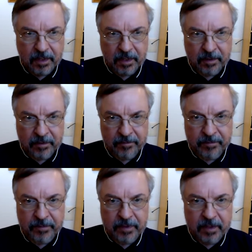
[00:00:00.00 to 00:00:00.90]

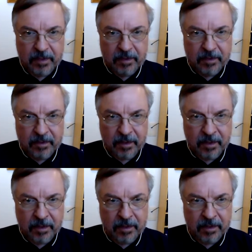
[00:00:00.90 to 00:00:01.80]

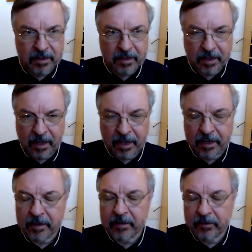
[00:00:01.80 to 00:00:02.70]
There are